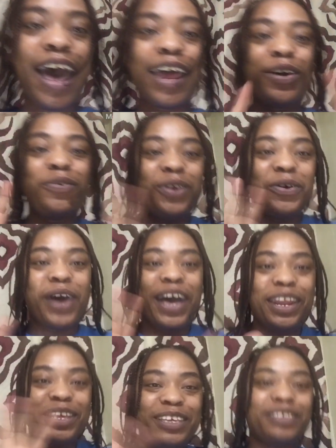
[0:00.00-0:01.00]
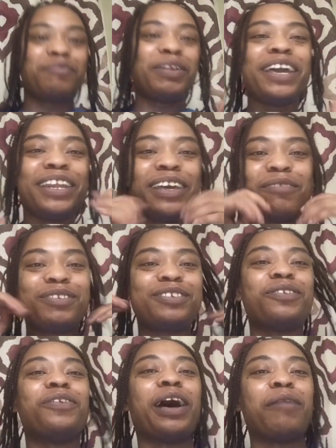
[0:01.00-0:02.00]
I don't know how to explain it. I'm
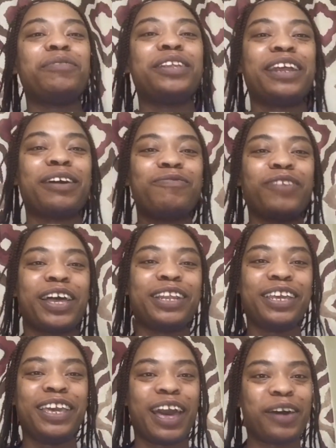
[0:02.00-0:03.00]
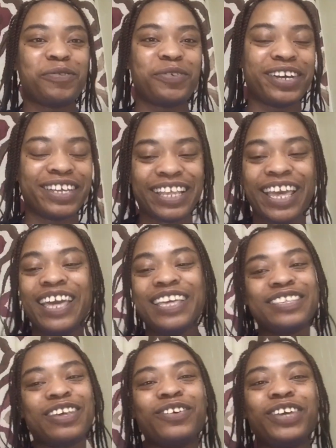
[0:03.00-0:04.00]
just so happy that I finally got one.
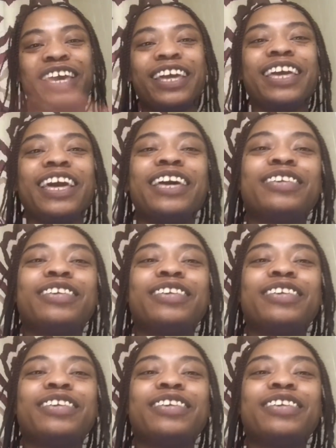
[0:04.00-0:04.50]
So, yeah.